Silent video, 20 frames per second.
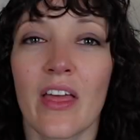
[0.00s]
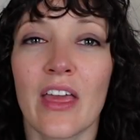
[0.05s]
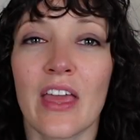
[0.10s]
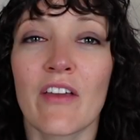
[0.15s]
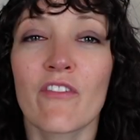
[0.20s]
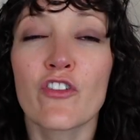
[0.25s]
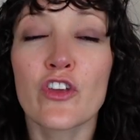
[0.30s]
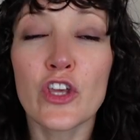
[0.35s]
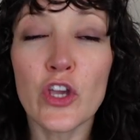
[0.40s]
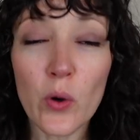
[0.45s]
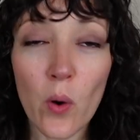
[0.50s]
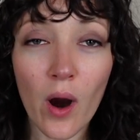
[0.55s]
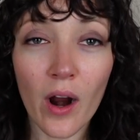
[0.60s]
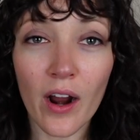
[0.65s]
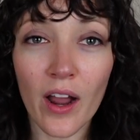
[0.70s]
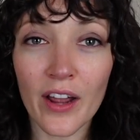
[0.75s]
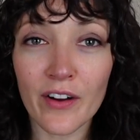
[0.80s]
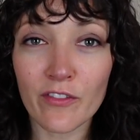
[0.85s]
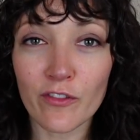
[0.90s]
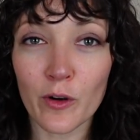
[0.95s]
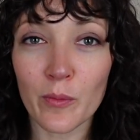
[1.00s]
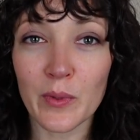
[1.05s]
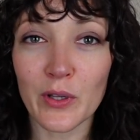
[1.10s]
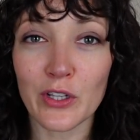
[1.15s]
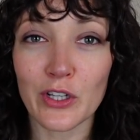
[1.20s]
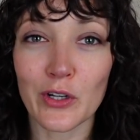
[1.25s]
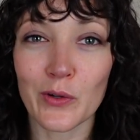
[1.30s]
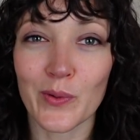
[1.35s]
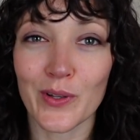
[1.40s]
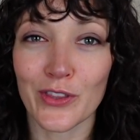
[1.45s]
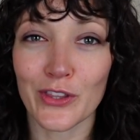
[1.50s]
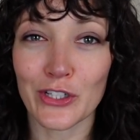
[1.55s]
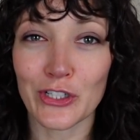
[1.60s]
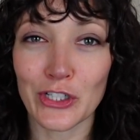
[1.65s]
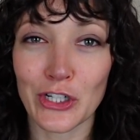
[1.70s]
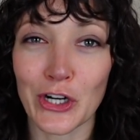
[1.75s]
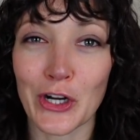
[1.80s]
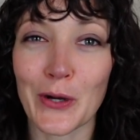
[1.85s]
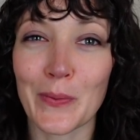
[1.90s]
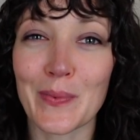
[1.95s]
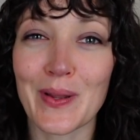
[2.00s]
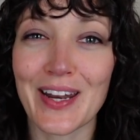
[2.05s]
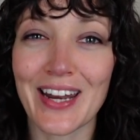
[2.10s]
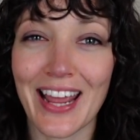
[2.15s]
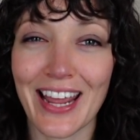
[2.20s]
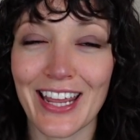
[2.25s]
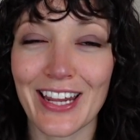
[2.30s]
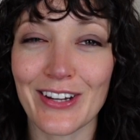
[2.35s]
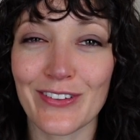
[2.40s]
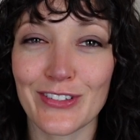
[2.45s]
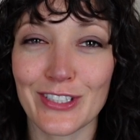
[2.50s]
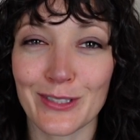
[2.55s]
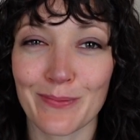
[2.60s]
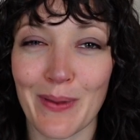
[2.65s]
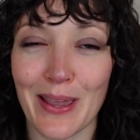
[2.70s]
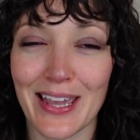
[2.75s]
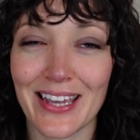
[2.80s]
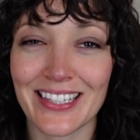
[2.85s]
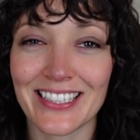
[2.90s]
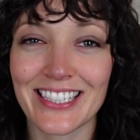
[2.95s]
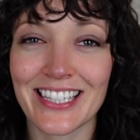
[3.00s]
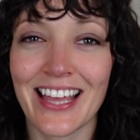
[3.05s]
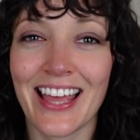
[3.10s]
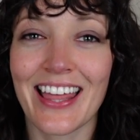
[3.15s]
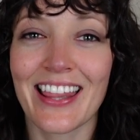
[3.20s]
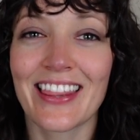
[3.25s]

If you are unfamiliar with the term negative space,